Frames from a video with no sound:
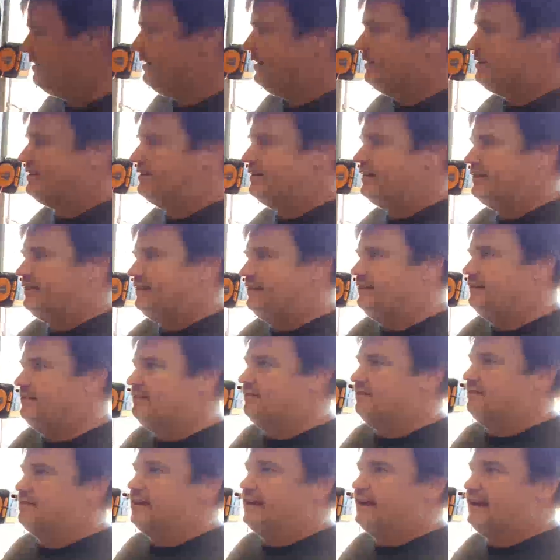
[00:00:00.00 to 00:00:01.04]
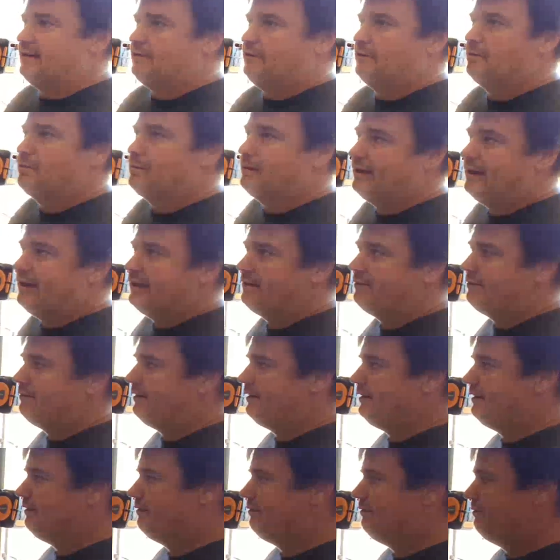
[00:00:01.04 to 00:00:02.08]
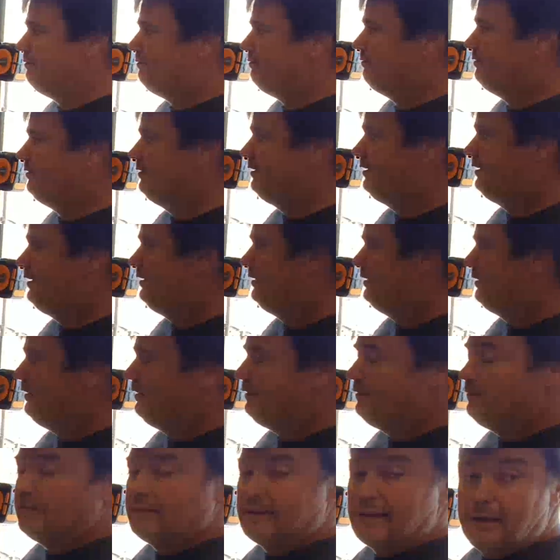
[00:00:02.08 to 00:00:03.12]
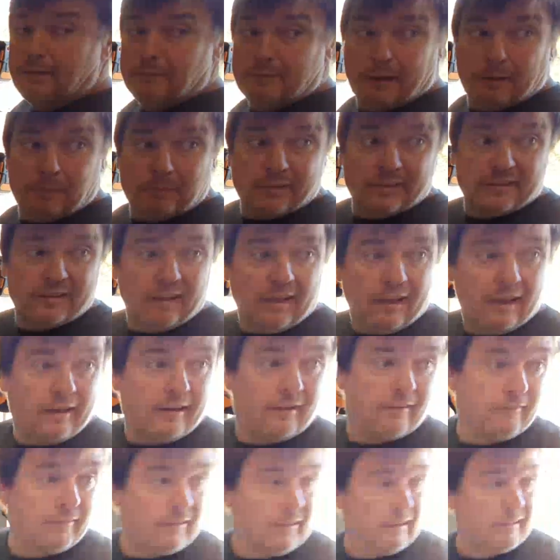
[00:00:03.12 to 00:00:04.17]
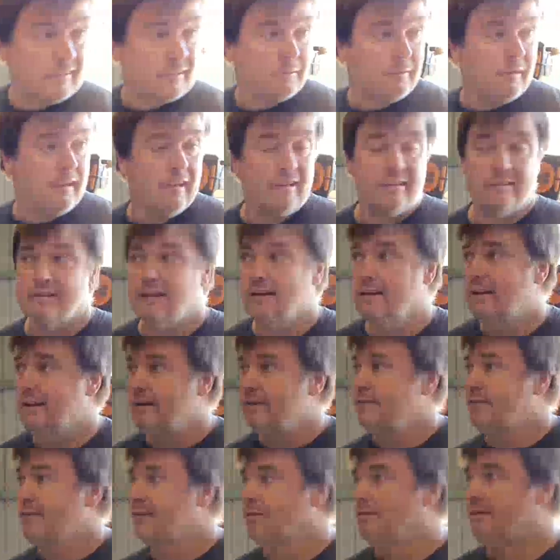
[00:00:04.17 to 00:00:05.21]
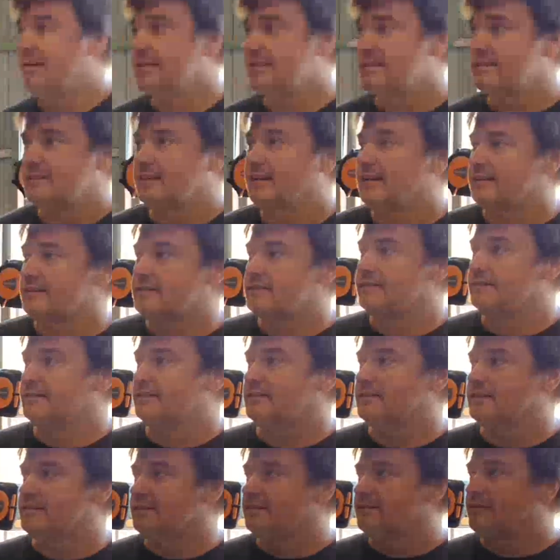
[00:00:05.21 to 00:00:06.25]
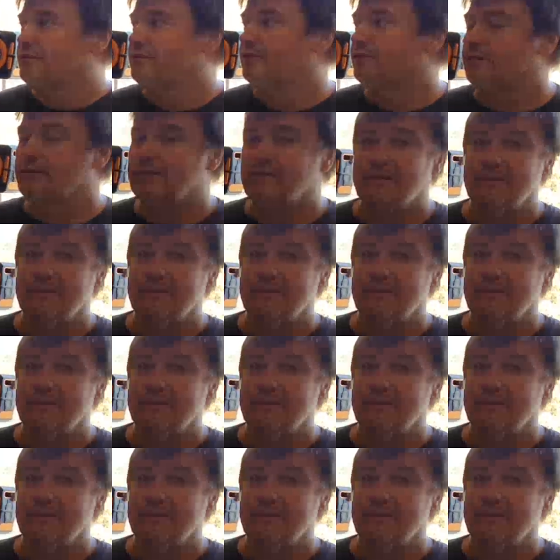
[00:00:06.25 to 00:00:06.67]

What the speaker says: that's another little car we're playing with, and we'll keep you up to date over the next week or so. Hopefully the Westernationals is good for